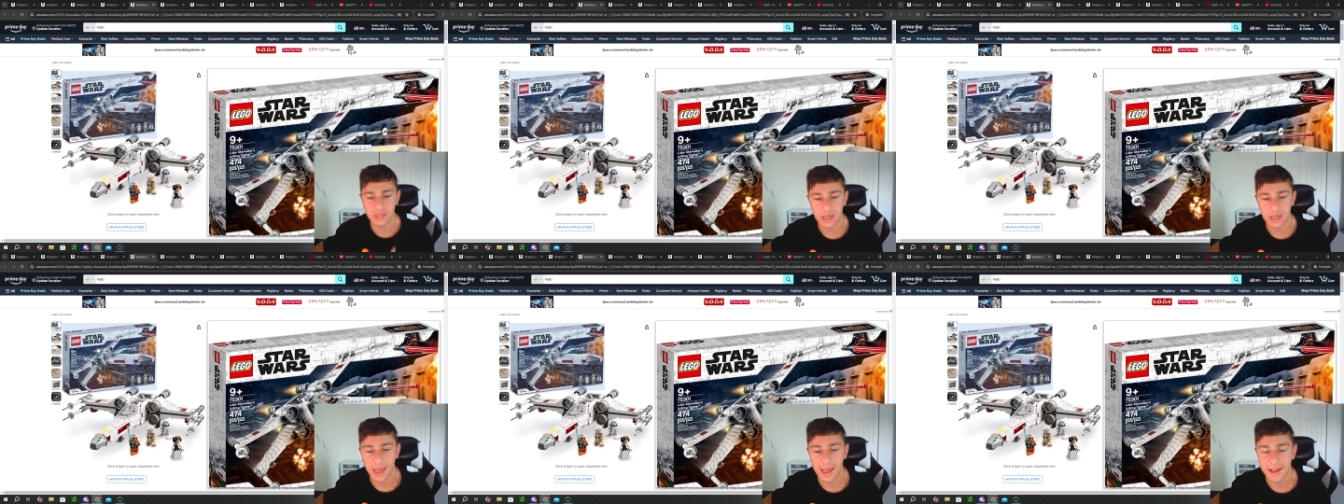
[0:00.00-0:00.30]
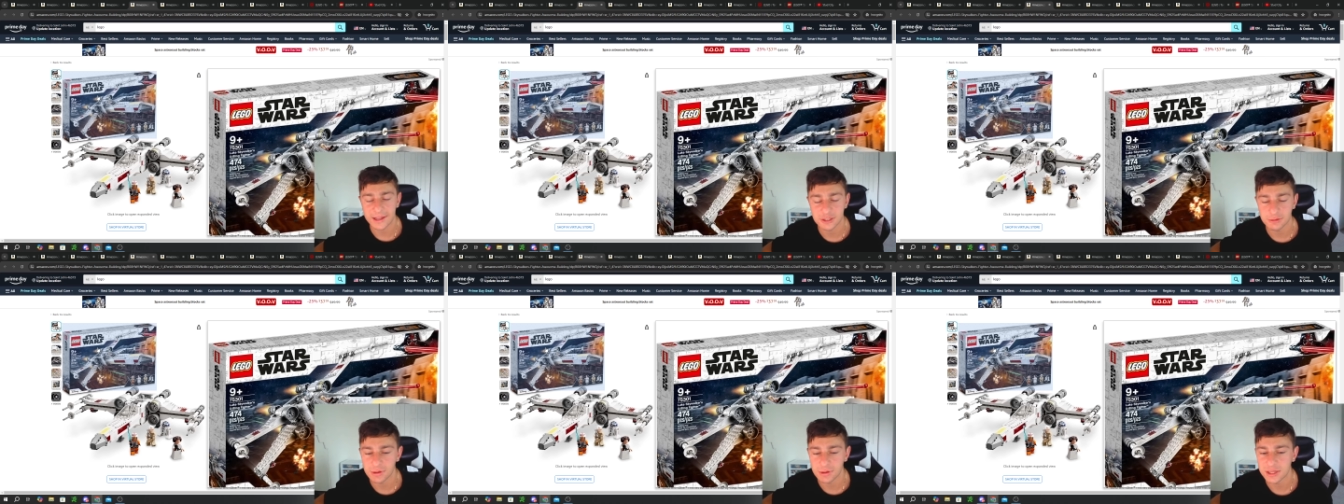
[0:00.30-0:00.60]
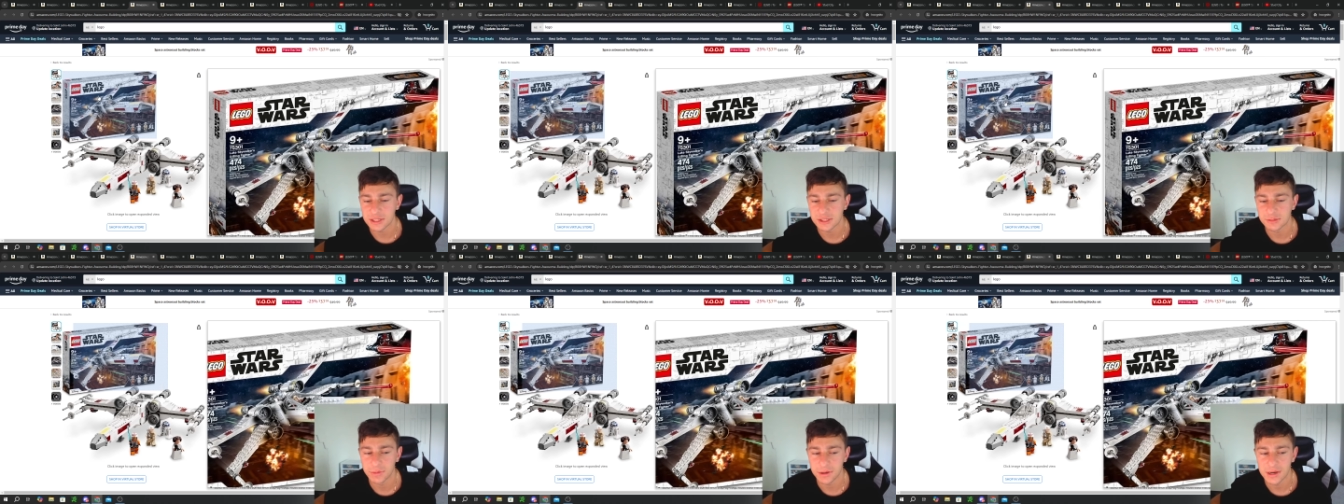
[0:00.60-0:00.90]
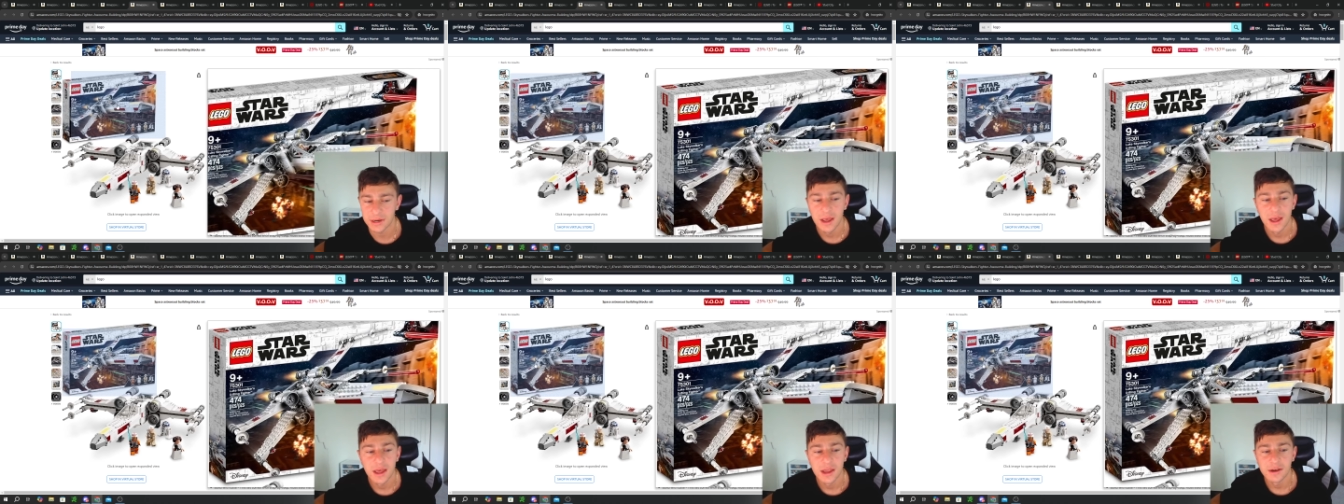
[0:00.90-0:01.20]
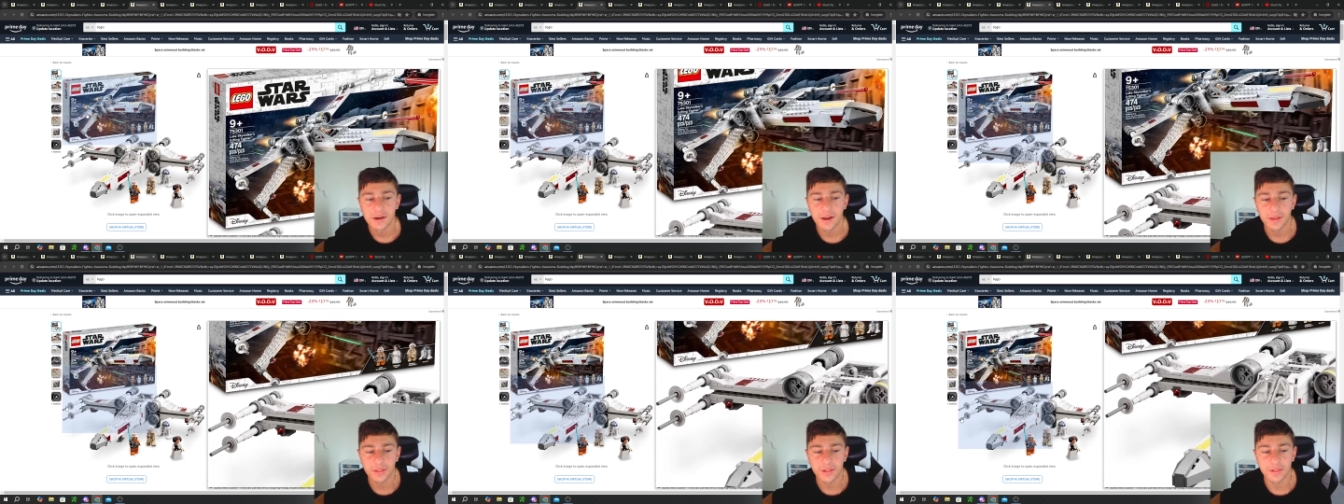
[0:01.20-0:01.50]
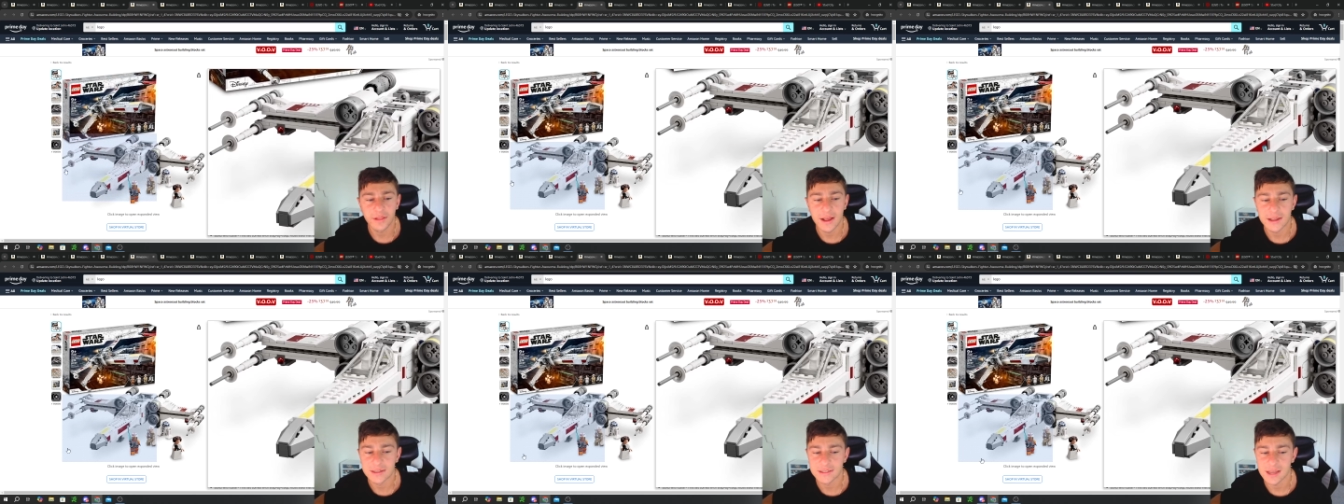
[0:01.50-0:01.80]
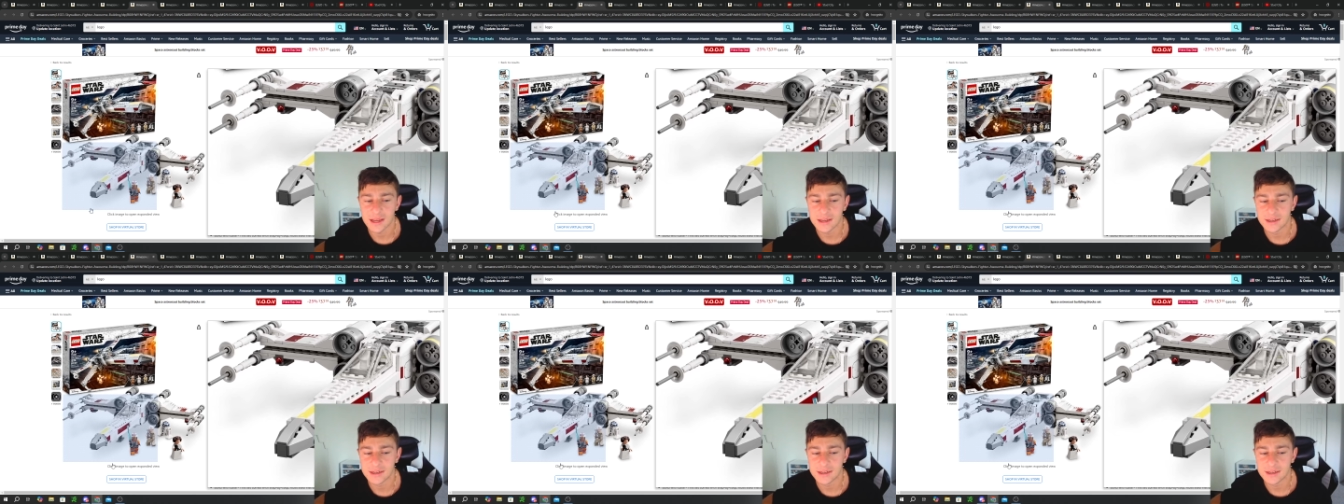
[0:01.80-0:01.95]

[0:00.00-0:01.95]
x-wings but nonetheless